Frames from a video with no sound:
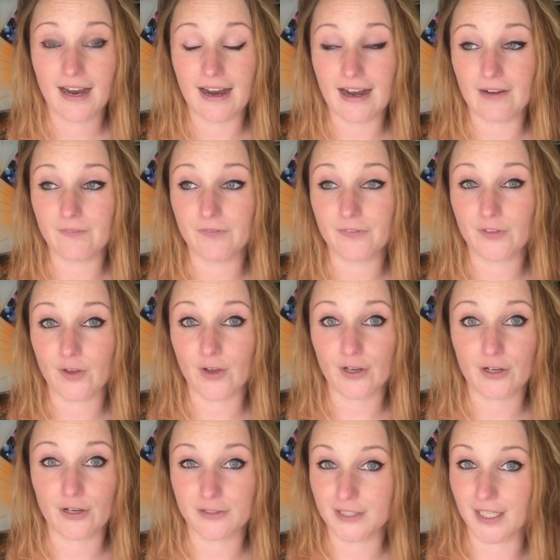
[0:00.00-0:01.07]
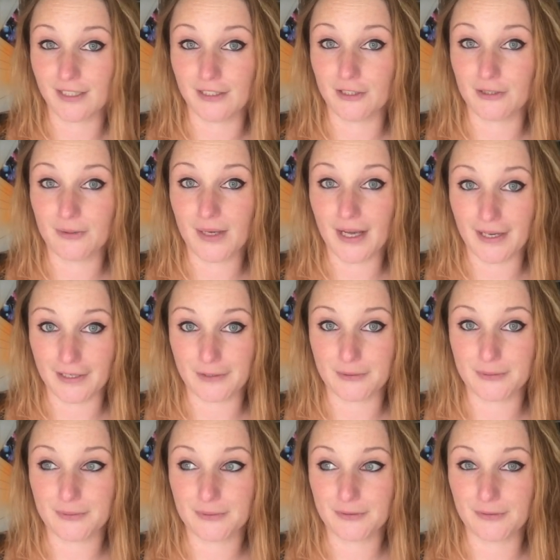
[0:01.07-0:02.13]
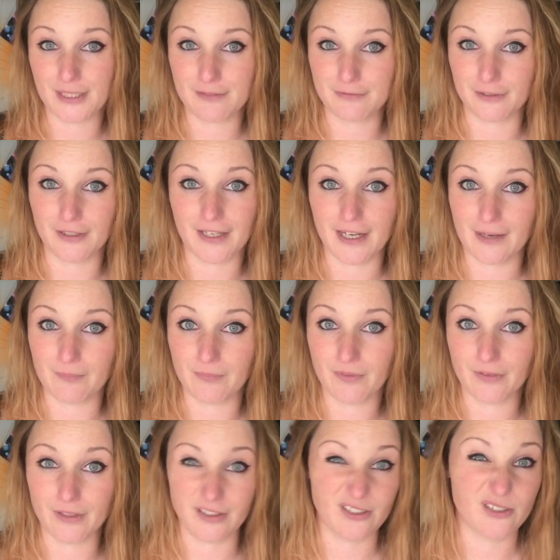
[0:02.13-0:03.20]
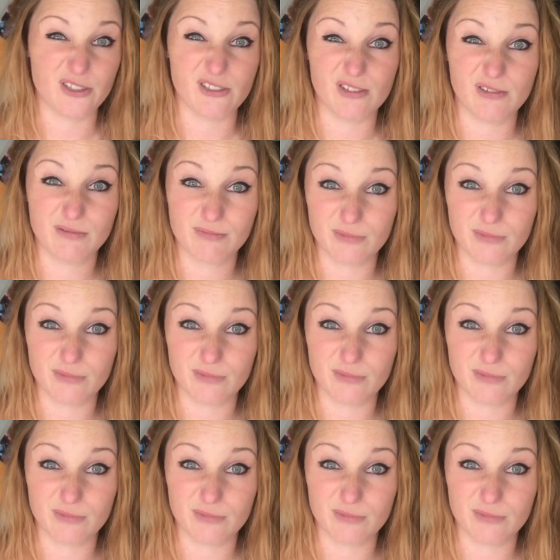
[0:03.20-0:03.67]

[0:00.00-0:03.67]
And I can't tell you how grateful I am that you do